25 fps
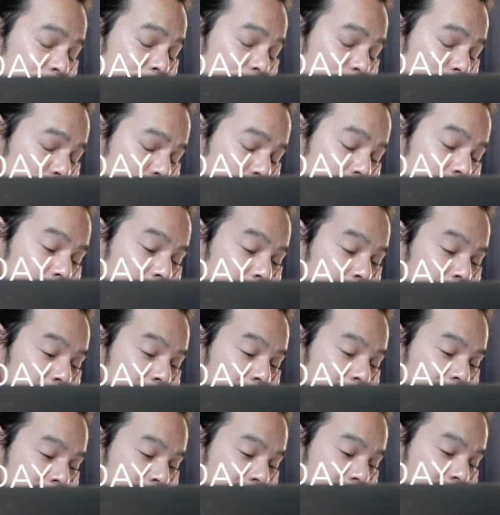you tell me
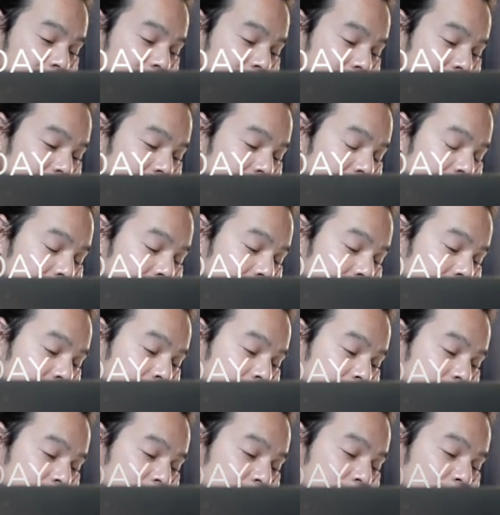exactly
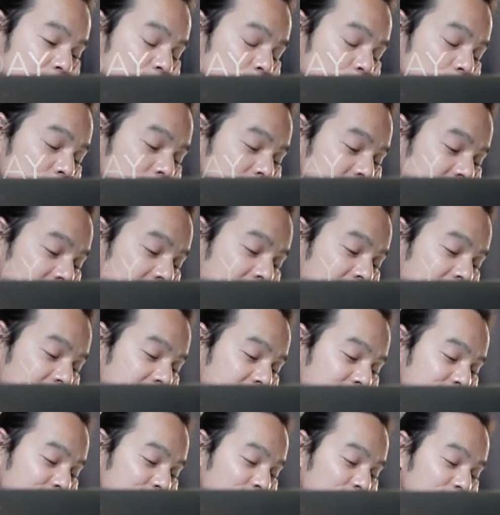what are
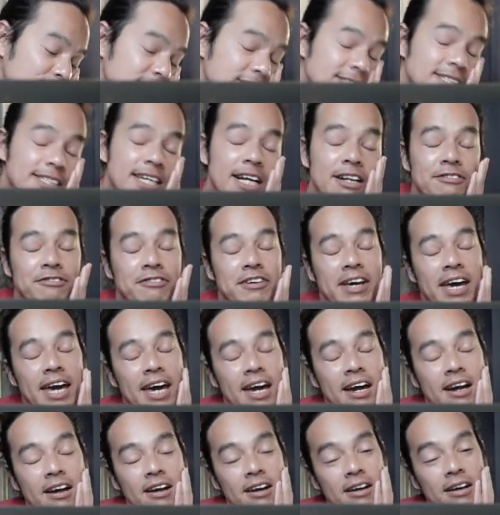your
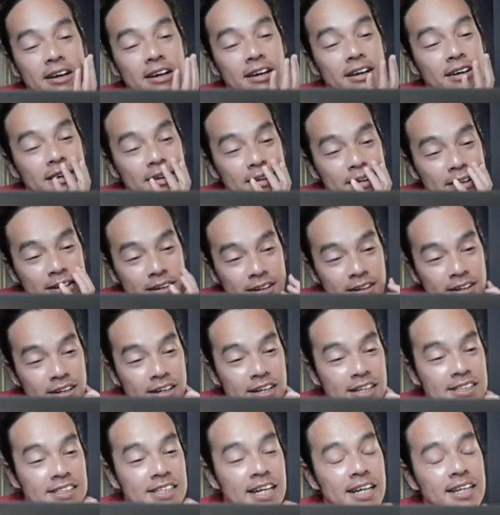self-care
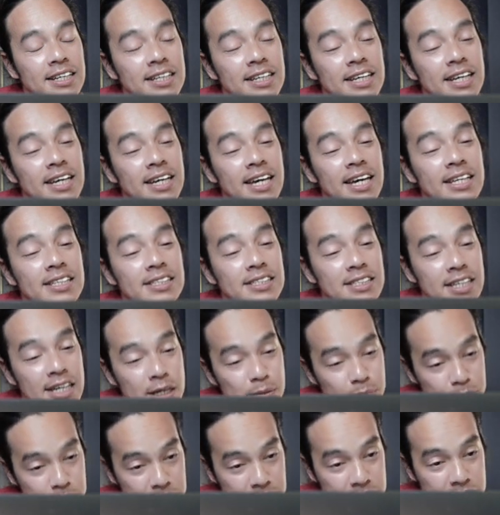technique and
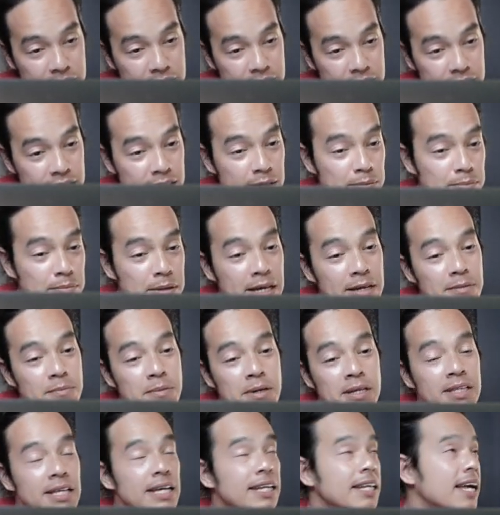tips that
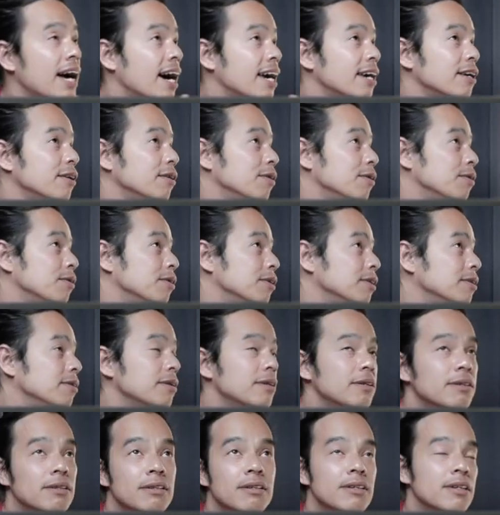maybe that I could,
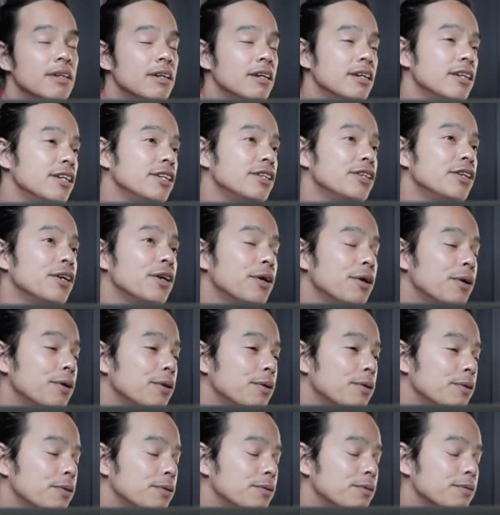you
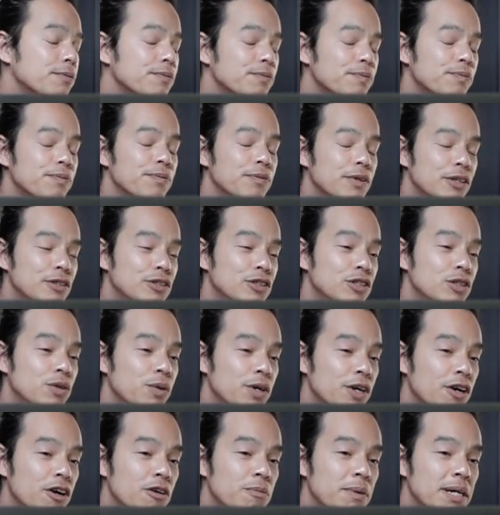know, do
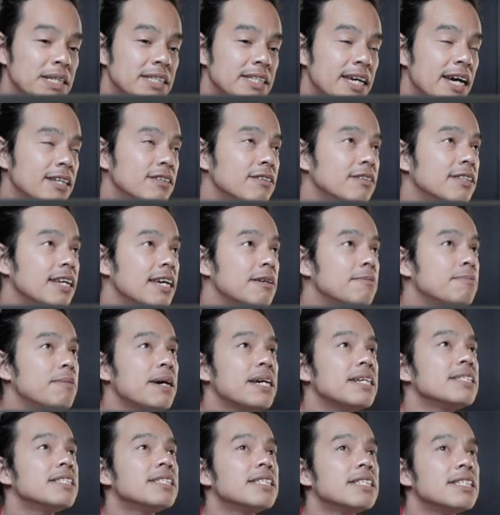it on my day-to-day
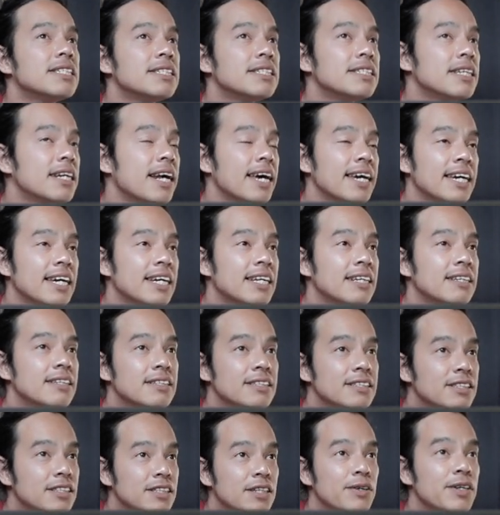basis that I can,
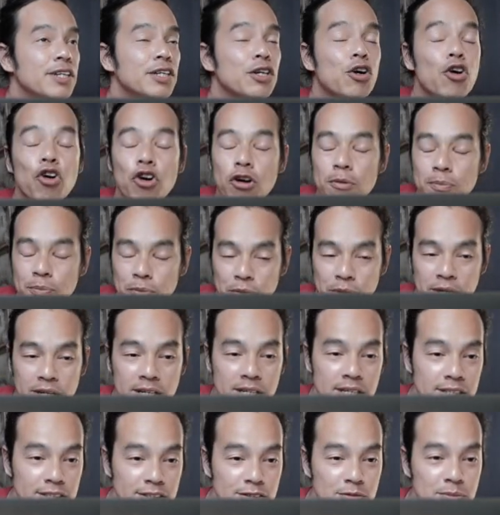you know, incorporate
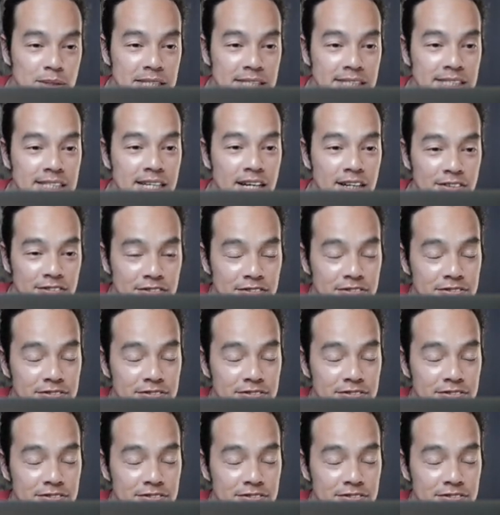it to myself?